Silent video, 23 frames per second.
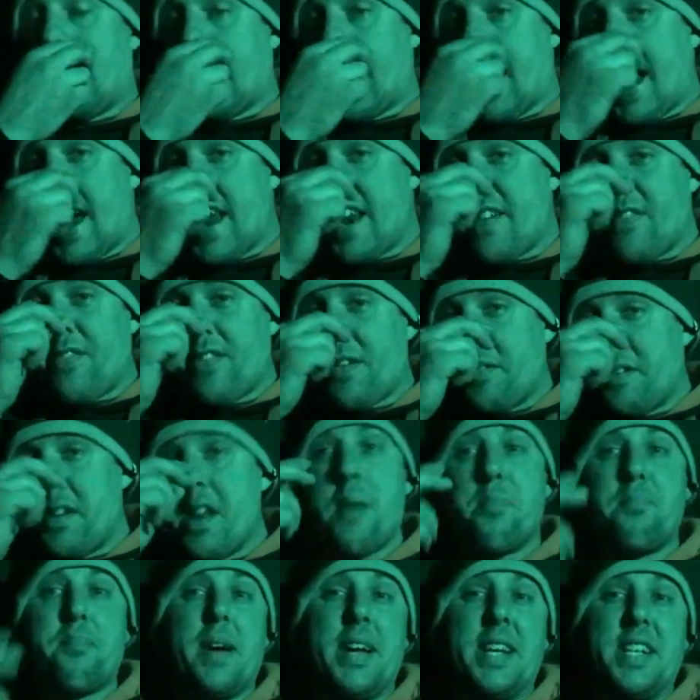Anything
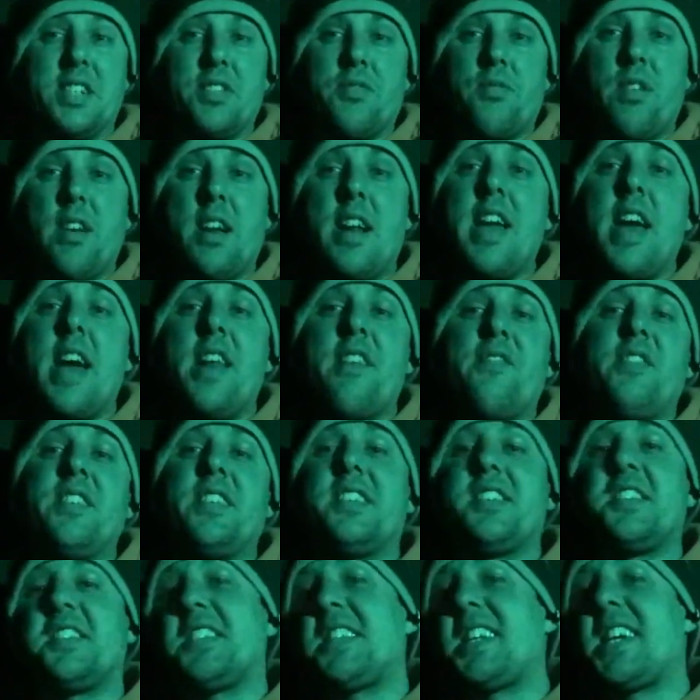nut based really, anything
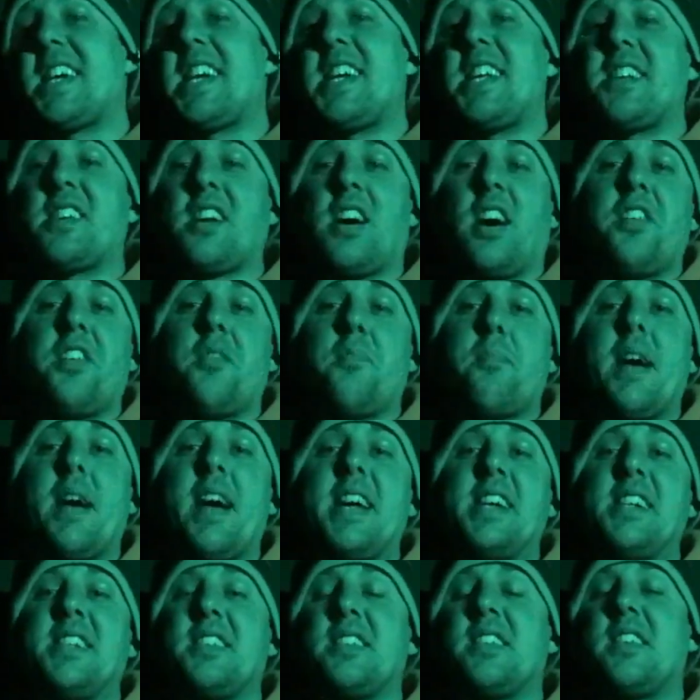seed kind of
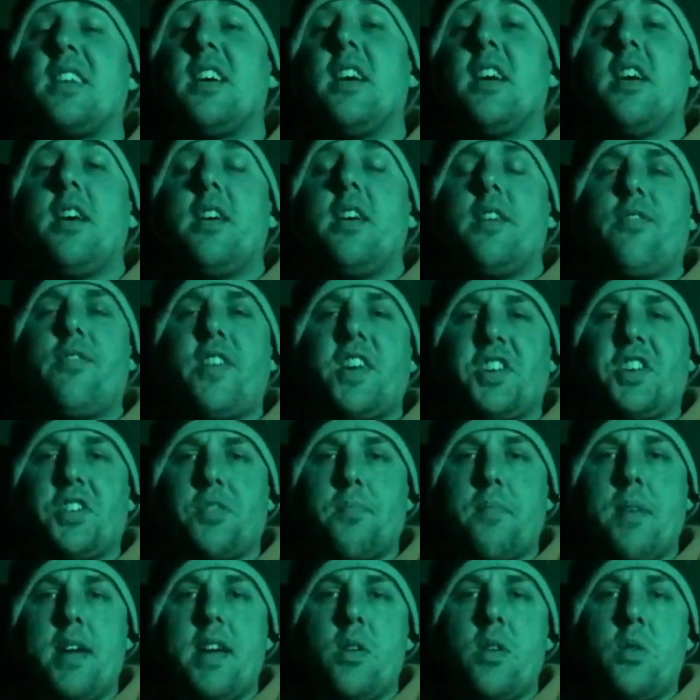based. Fish
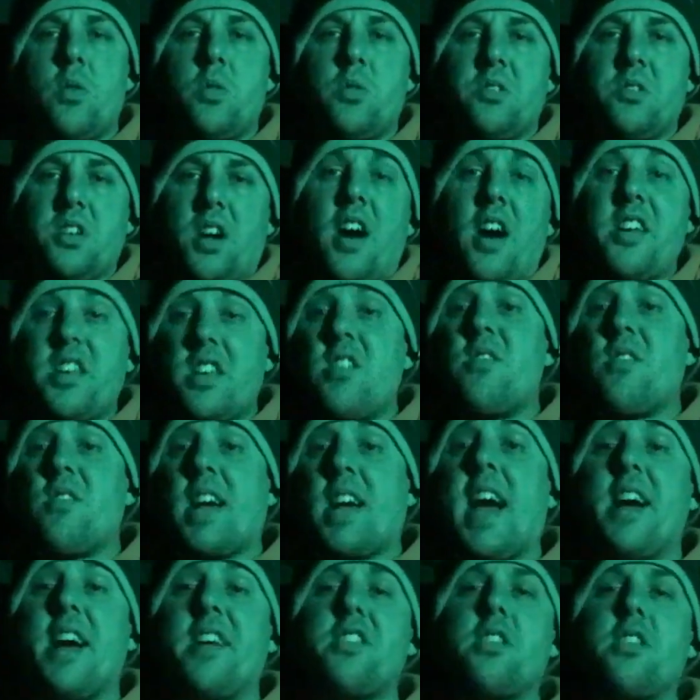meals, you
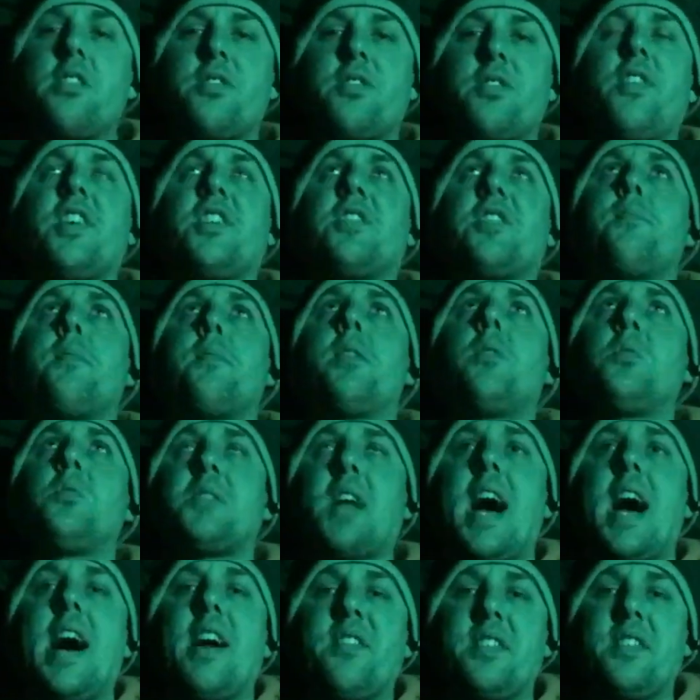can use fish meals
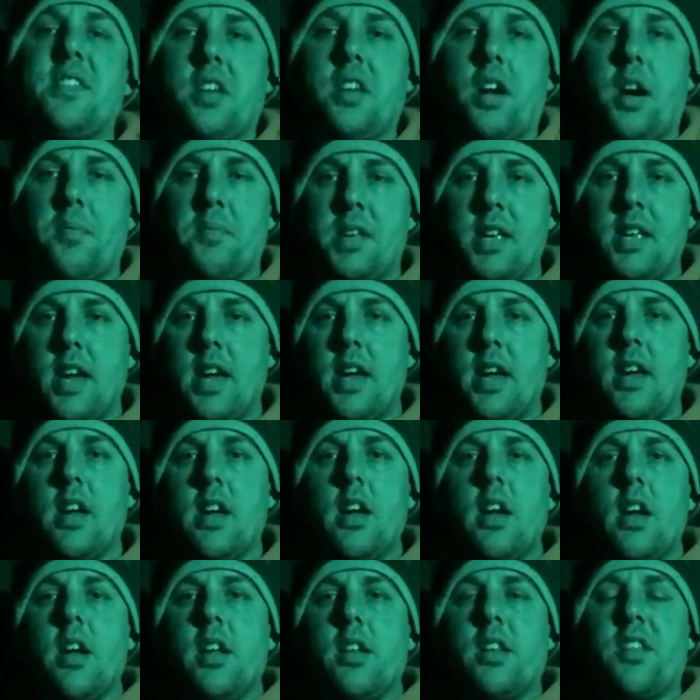at this time of year.
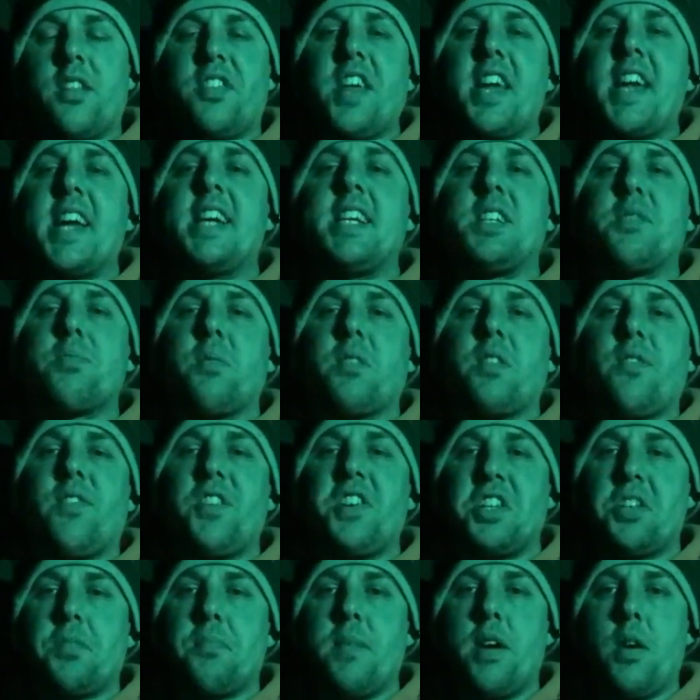The thing is with the
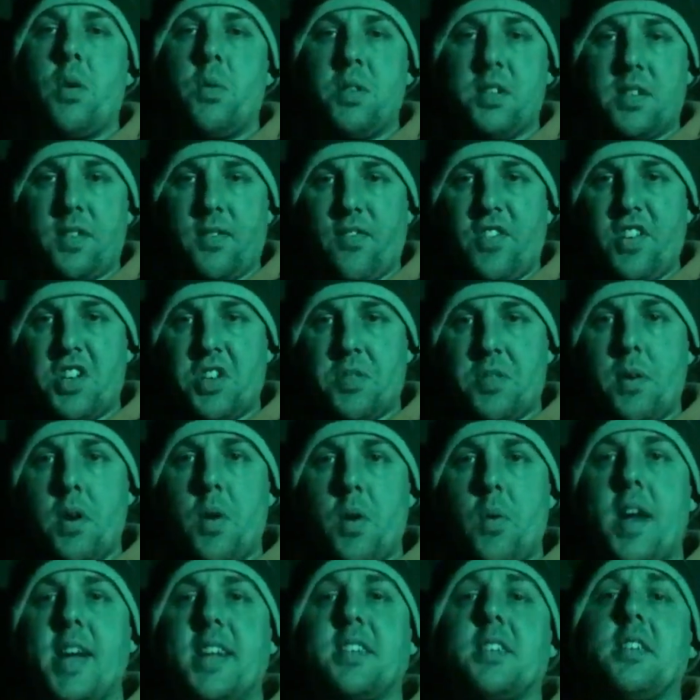fish meal is the fish
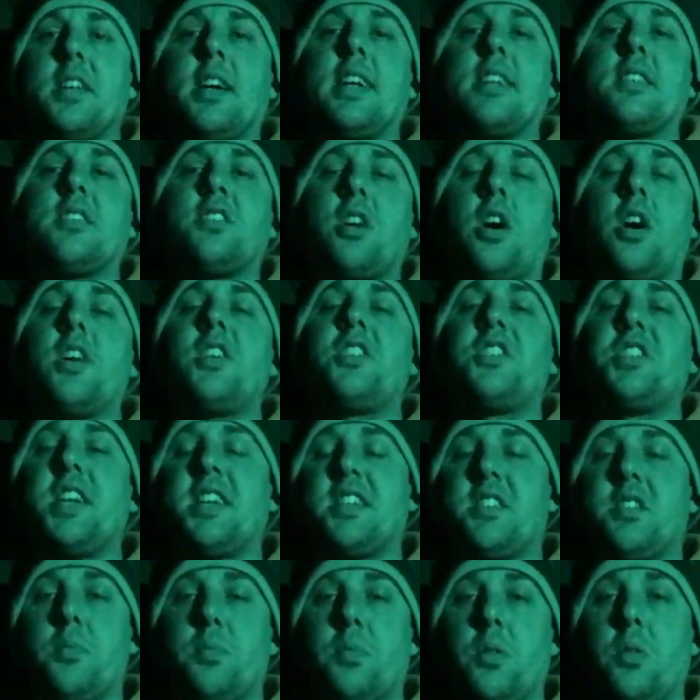meal isn't as
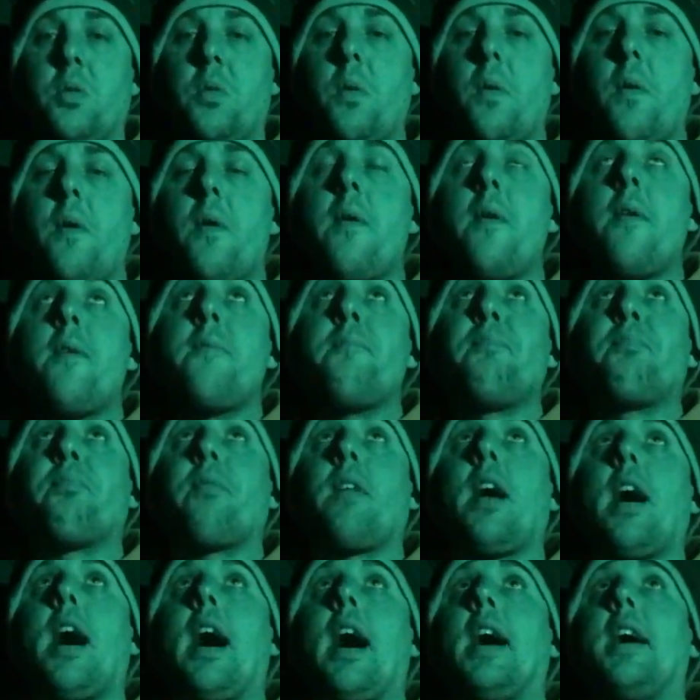digestible
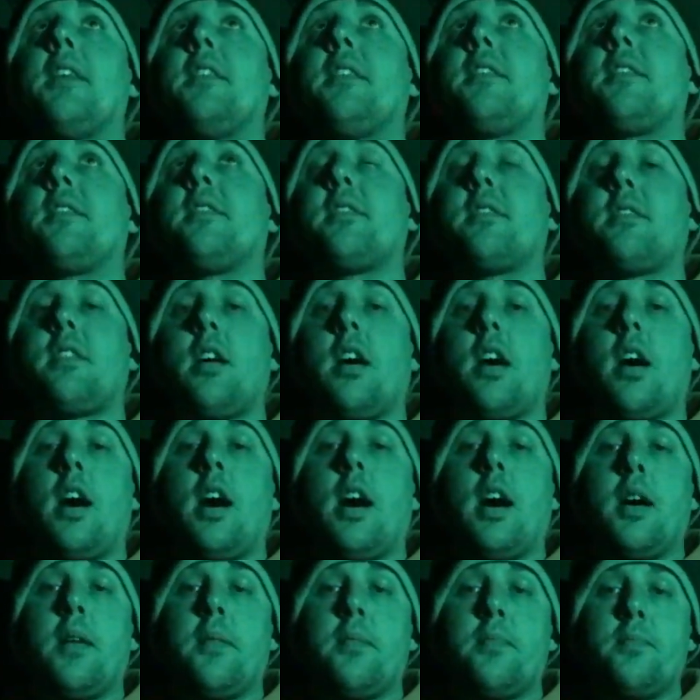as
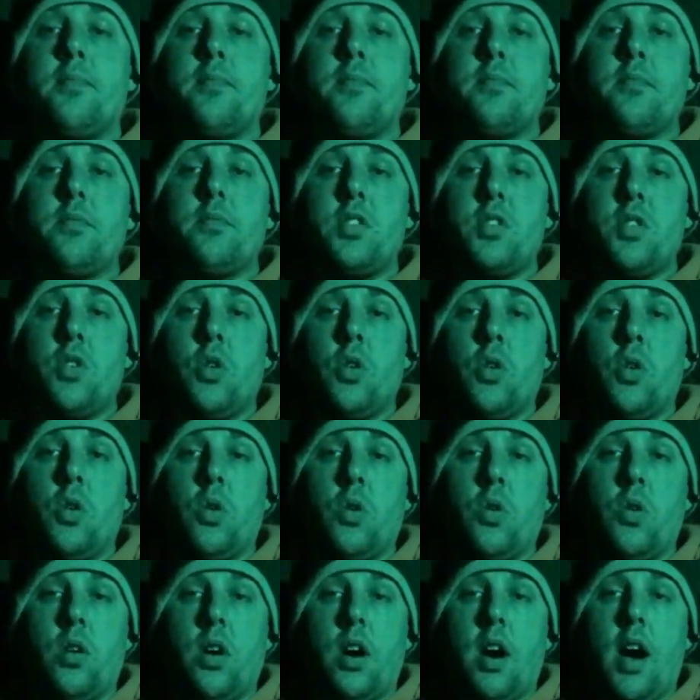your